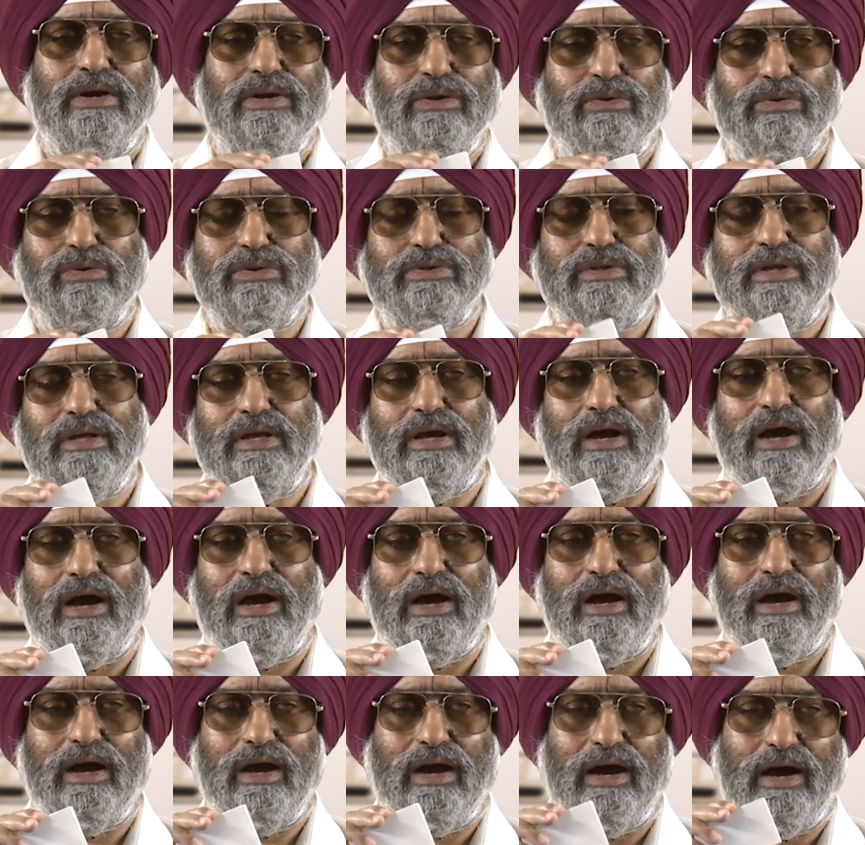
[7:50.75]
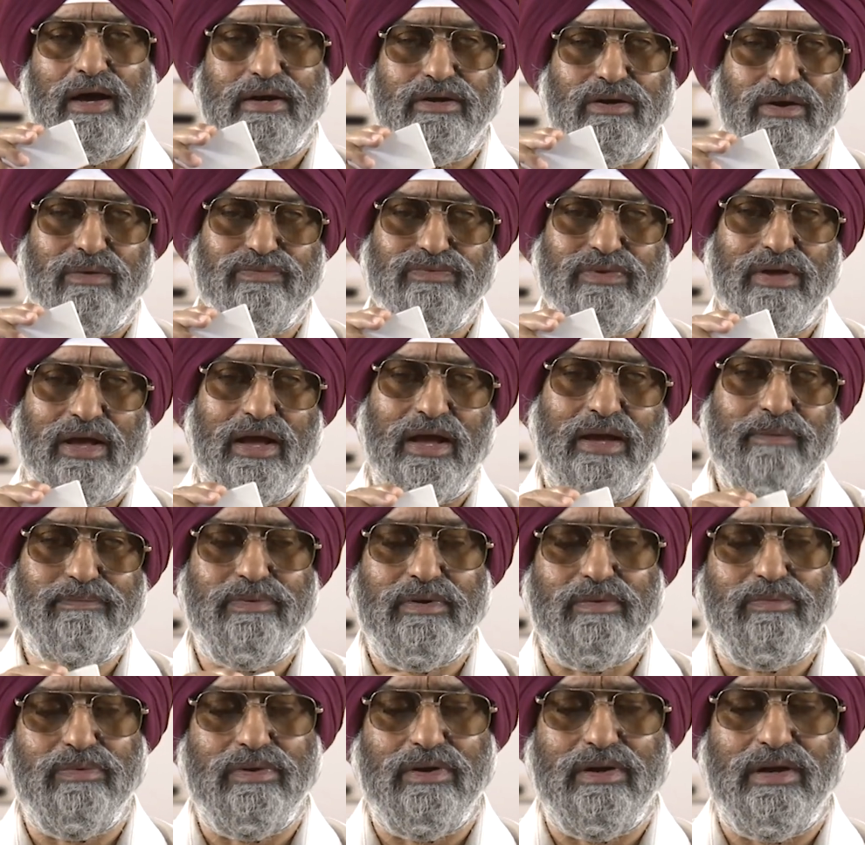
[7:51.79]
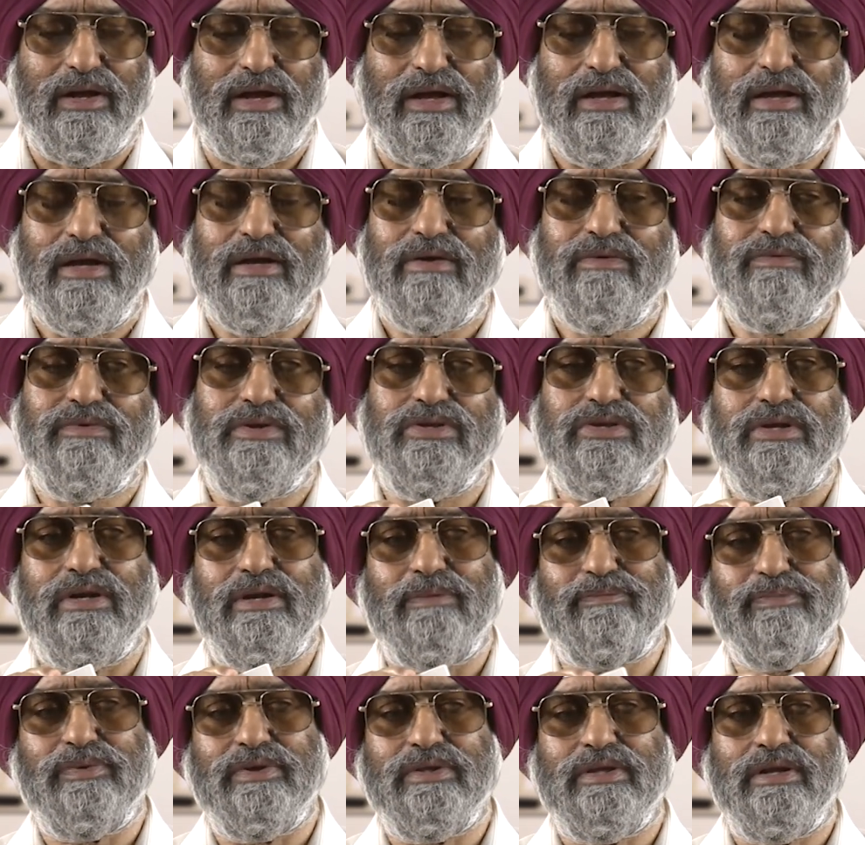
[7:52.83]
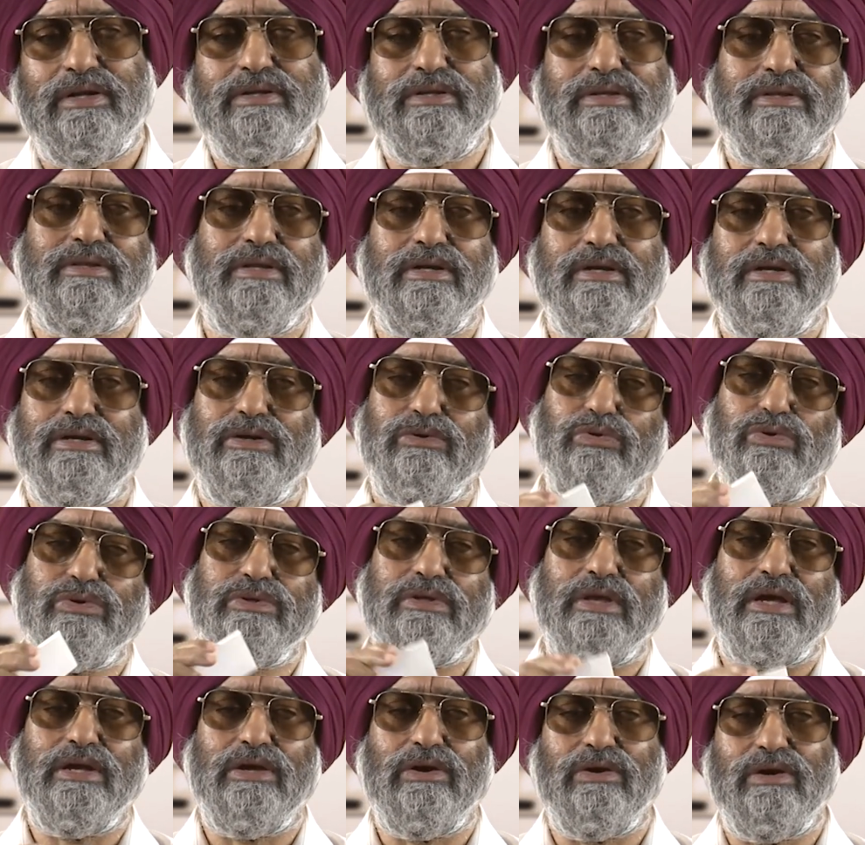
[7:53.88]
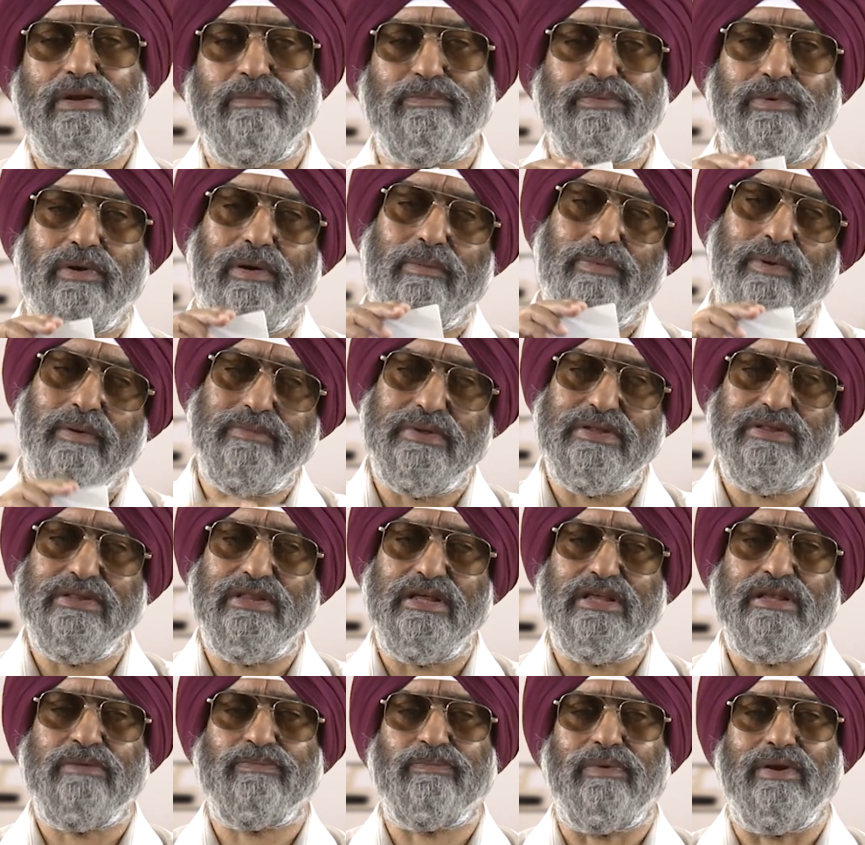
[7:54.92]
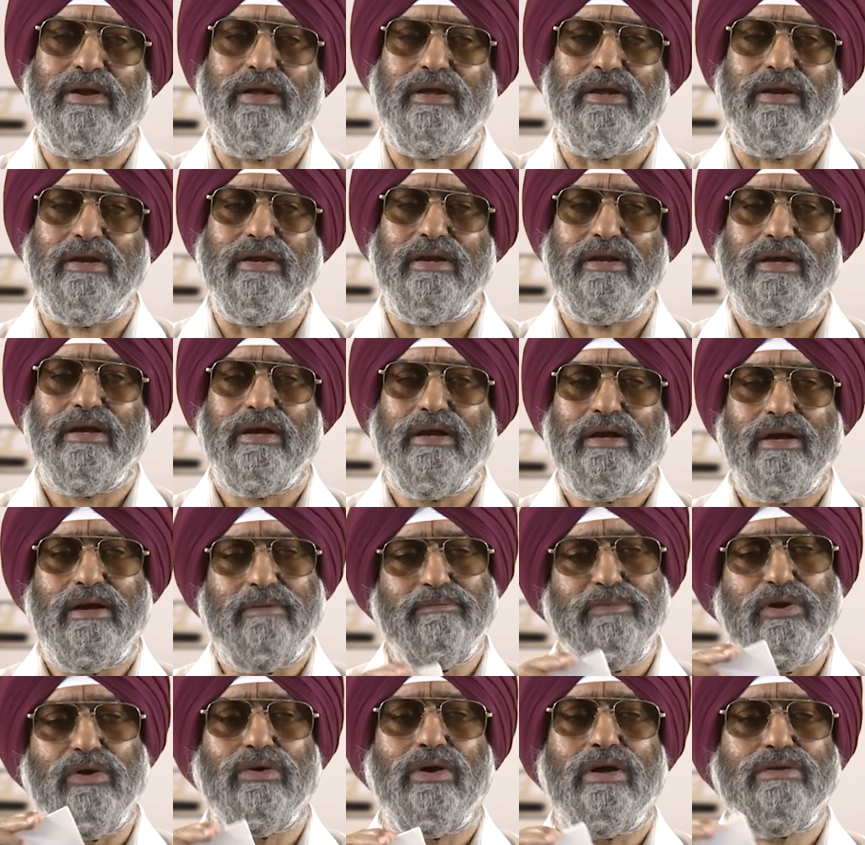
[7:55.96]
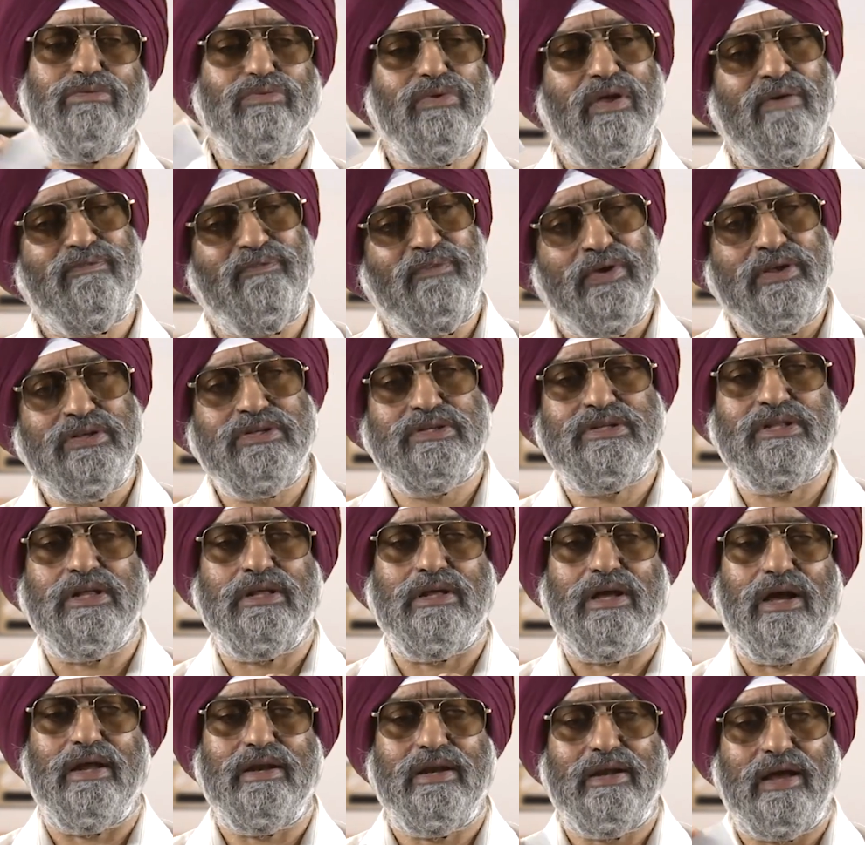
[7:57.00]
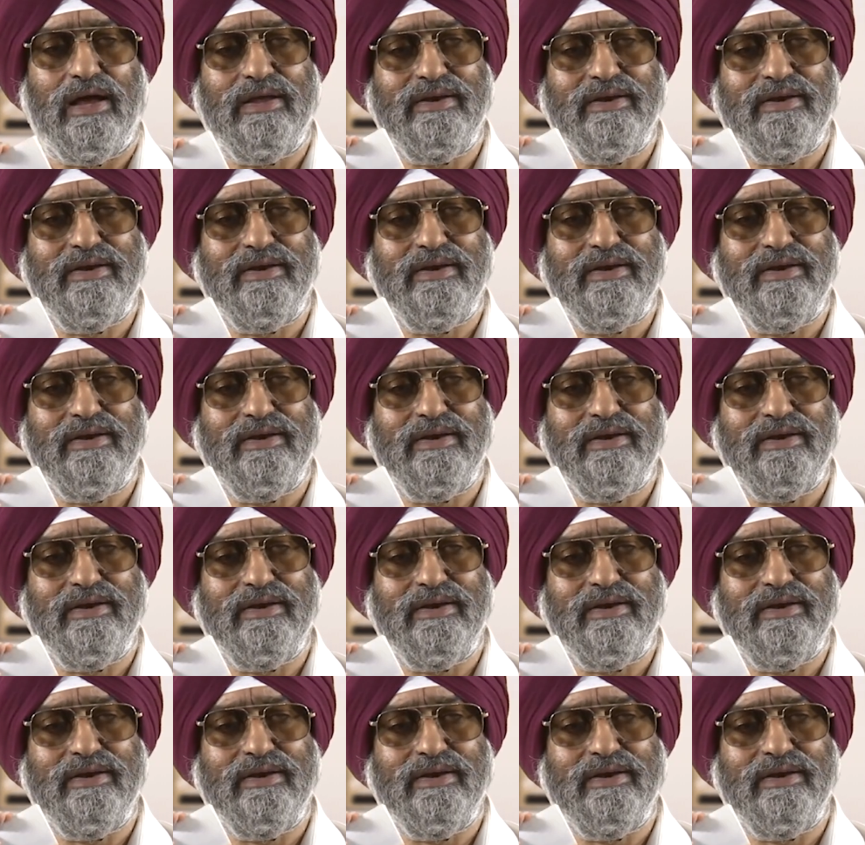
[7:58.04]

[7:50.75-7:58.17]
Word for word: to the arc of the hyperbola which represents the 2 security problem in this plane because we have fixed the I,